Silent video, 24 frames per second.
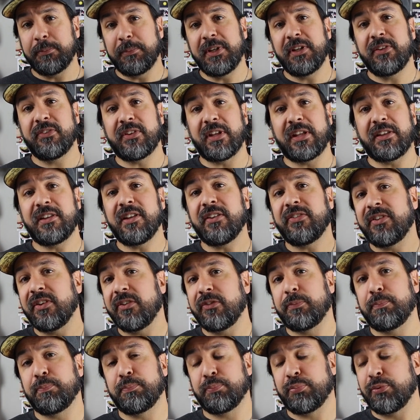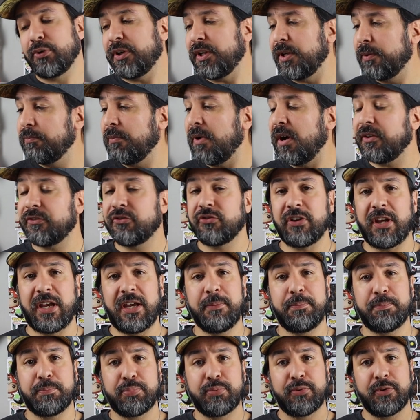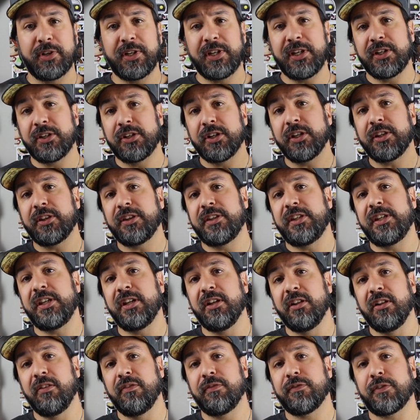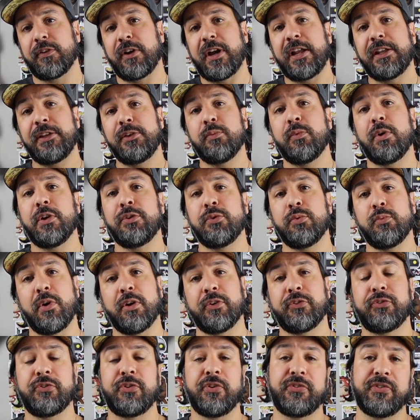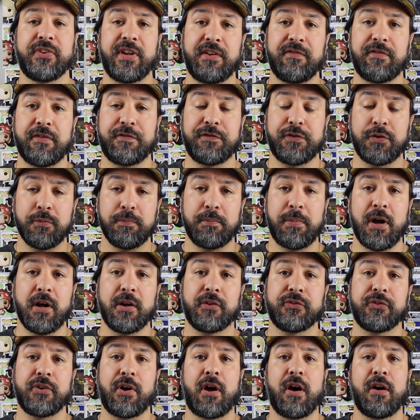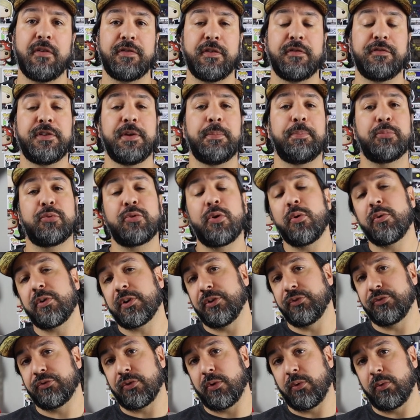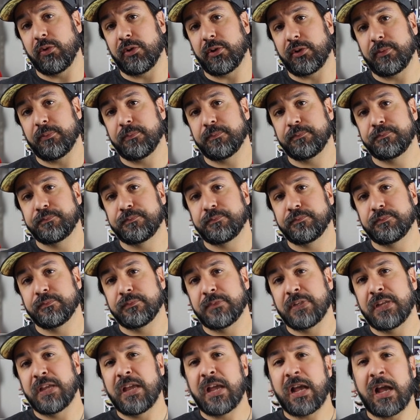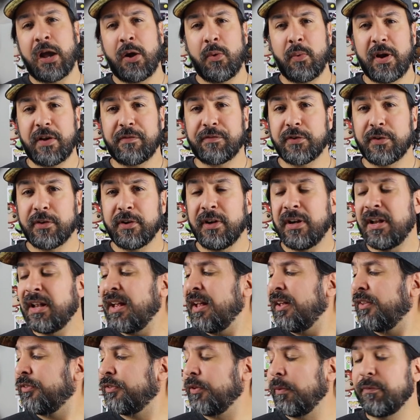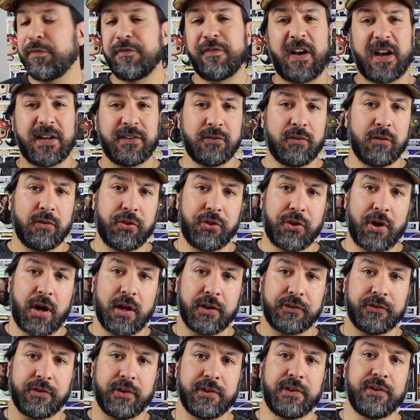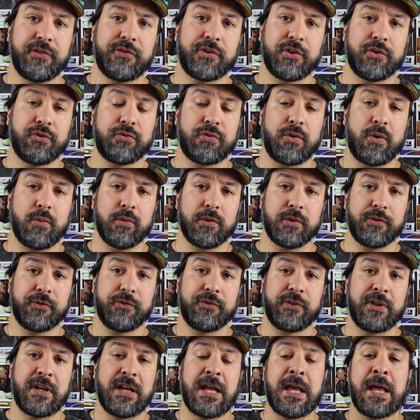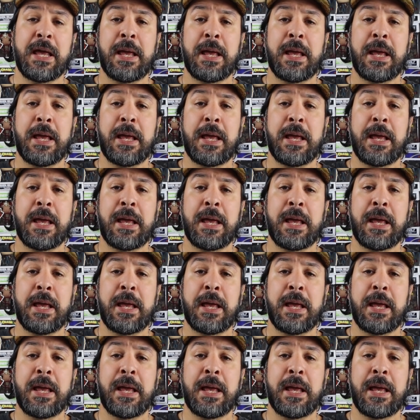it means that this is pretty much a pretty good deal for anyone who wants to save a few bucks off of the Pro controller. However, some final thoughts on these controllers.